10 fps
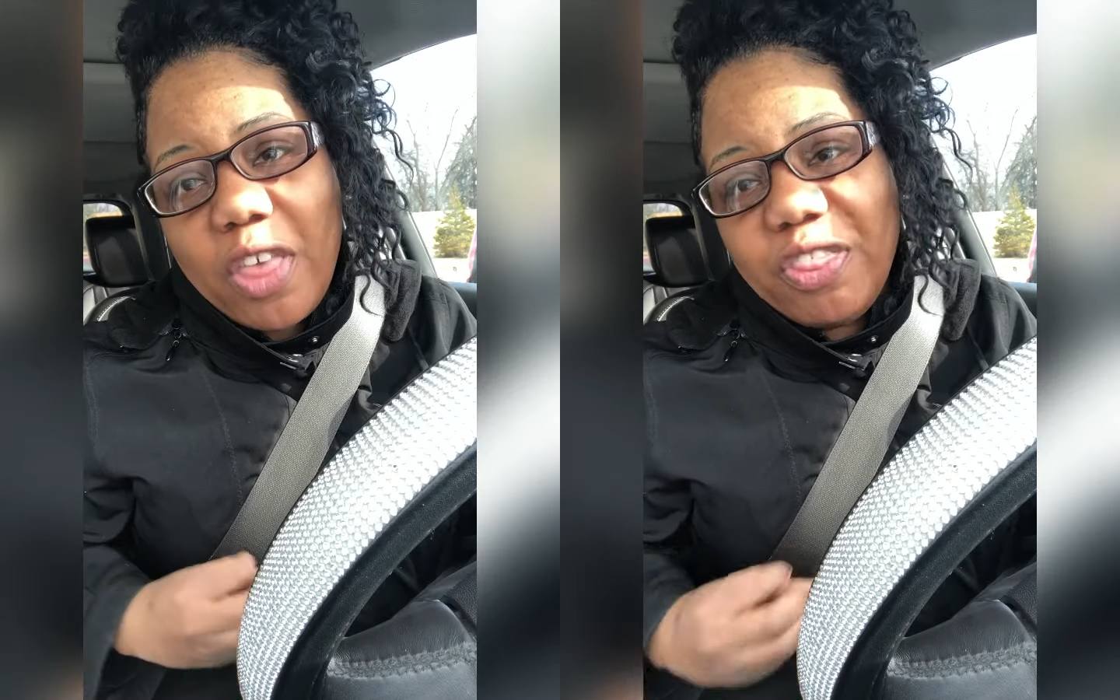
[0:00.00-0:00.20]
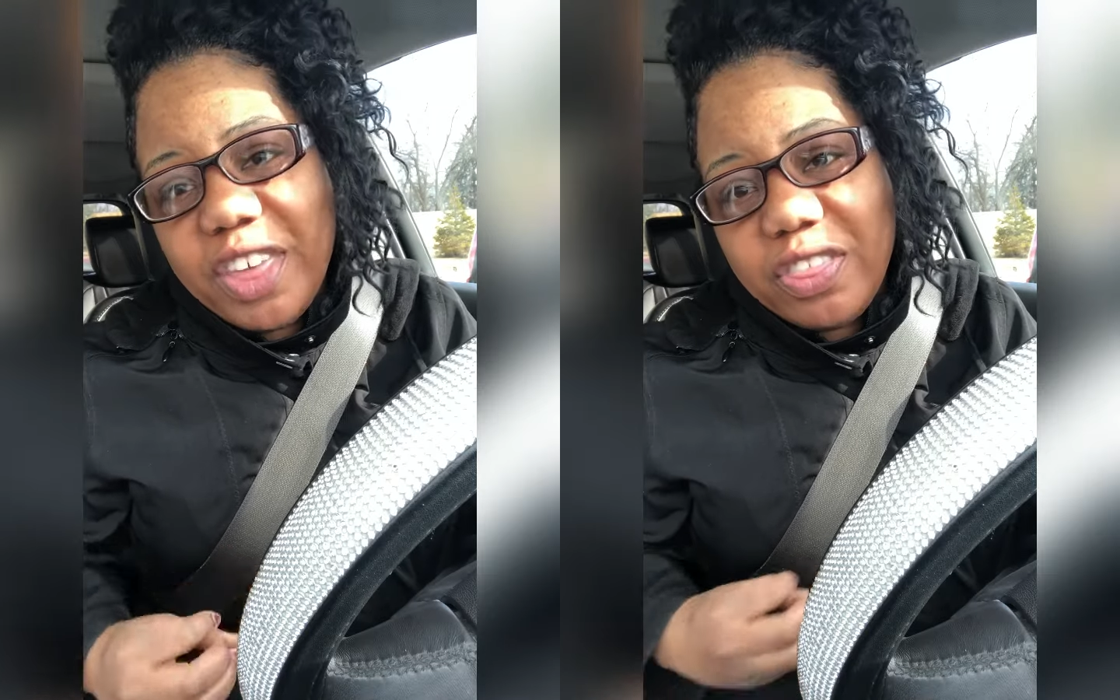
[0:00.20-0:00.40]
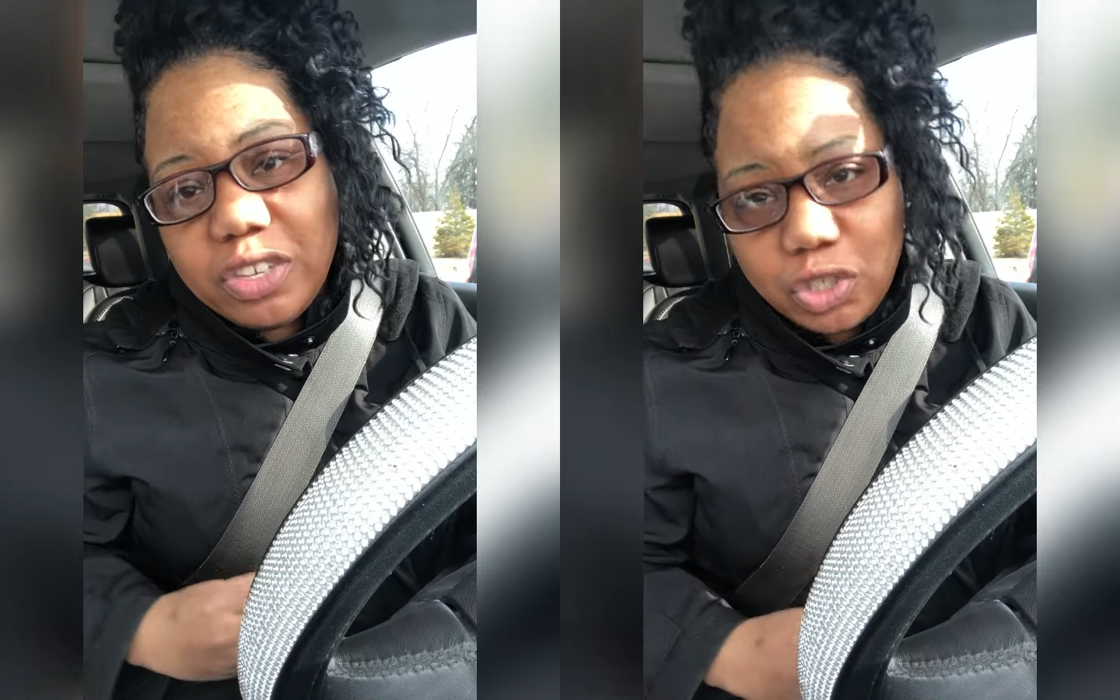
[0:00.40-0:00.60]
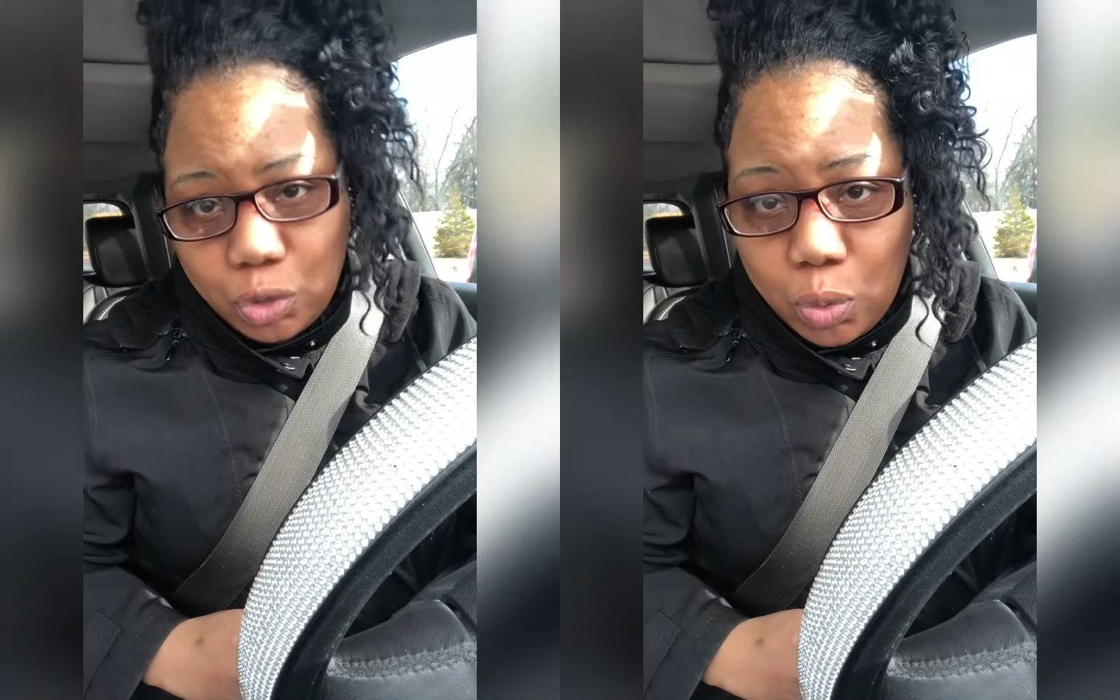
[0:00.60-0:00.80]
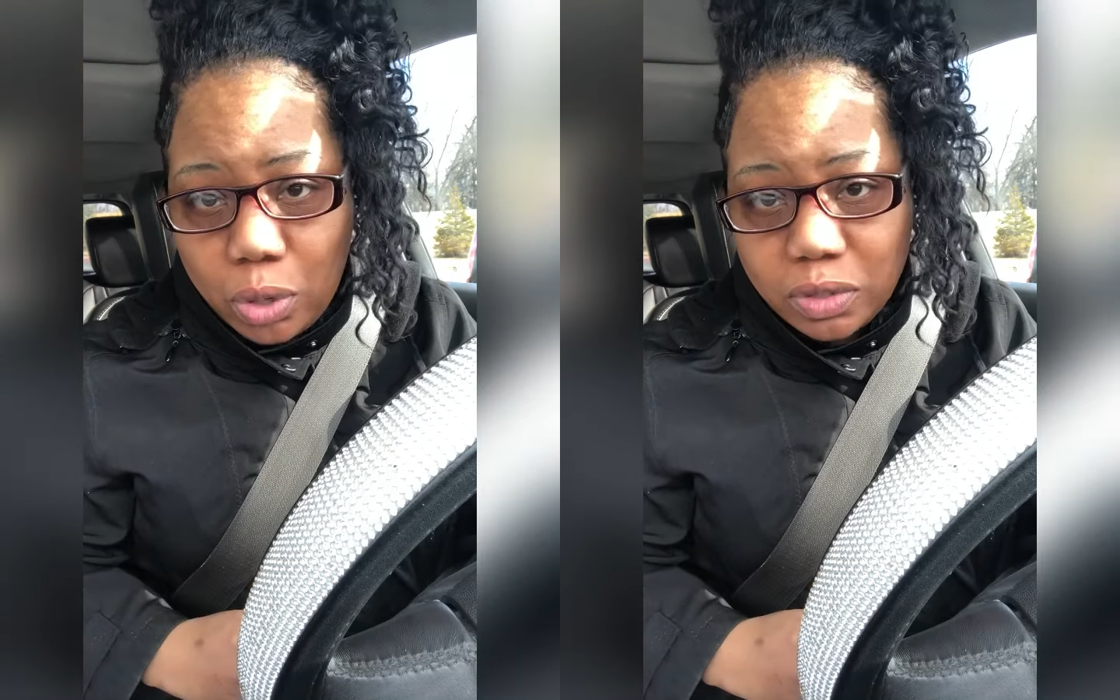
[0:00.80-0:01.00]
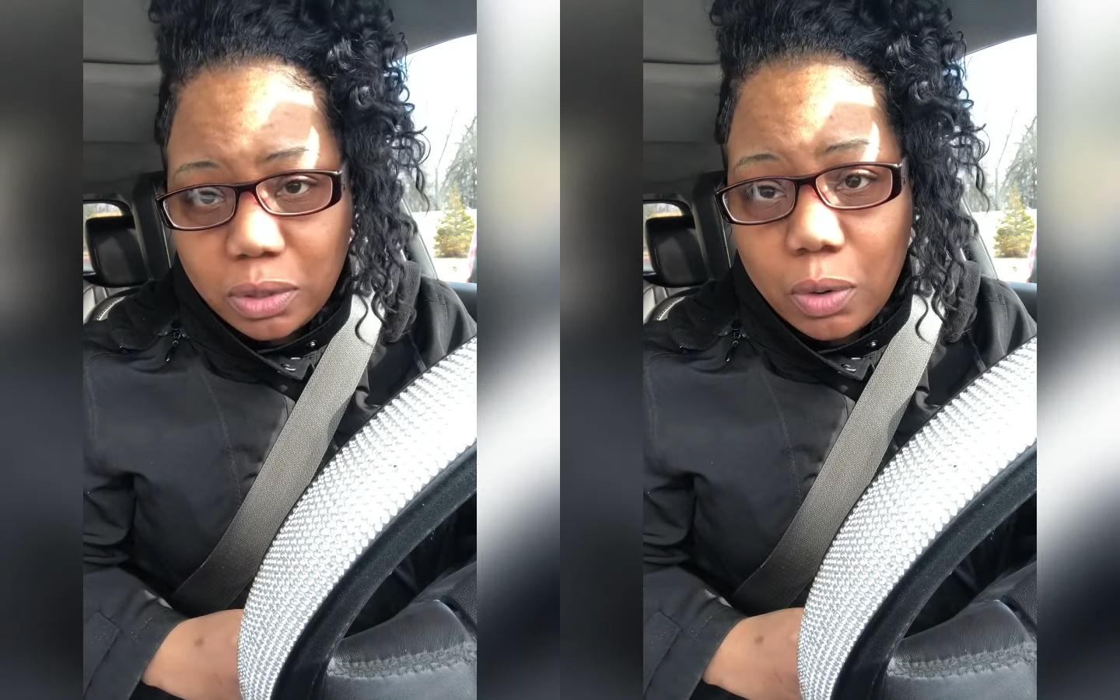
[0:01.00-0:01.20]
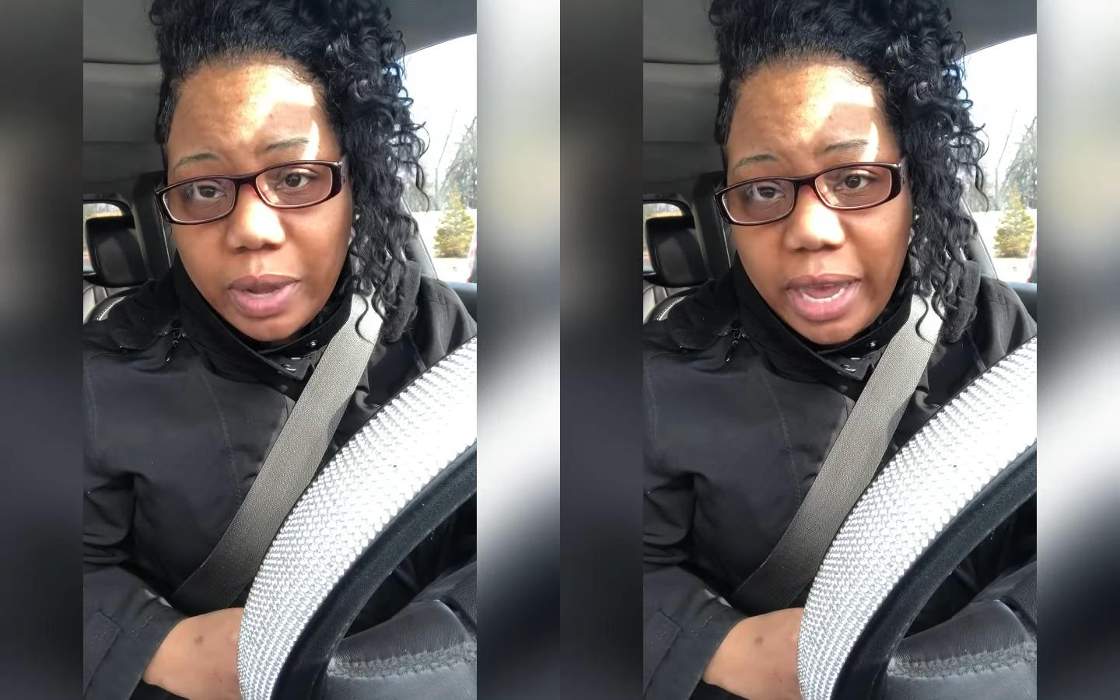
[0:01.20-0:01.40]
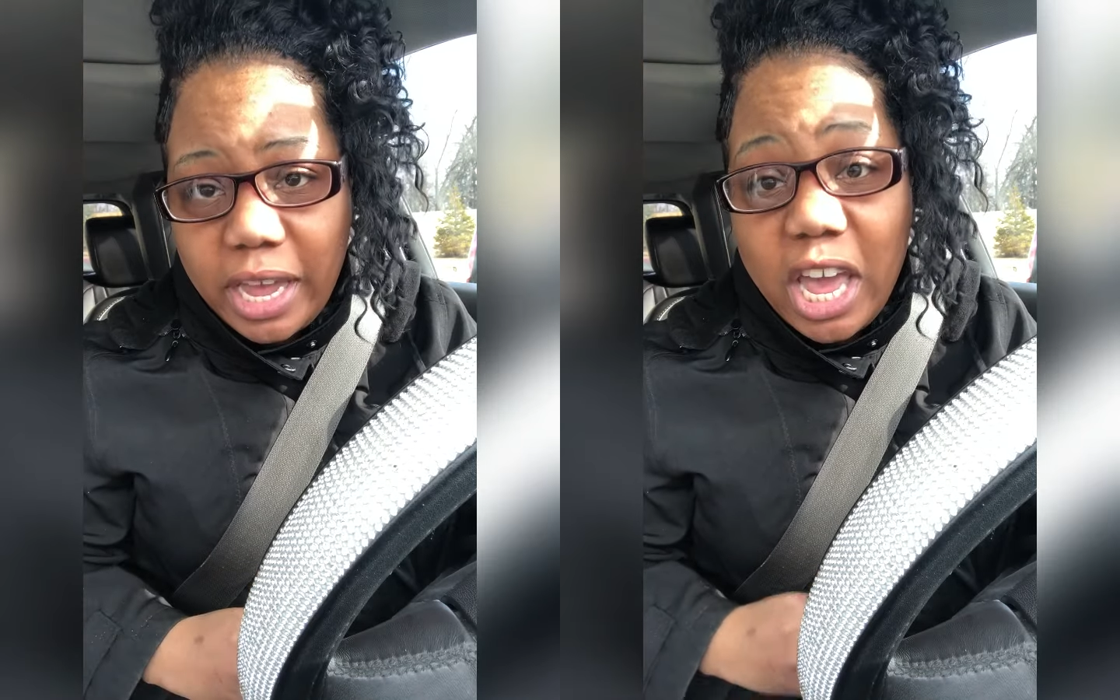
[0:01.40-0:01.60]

than the store, okay?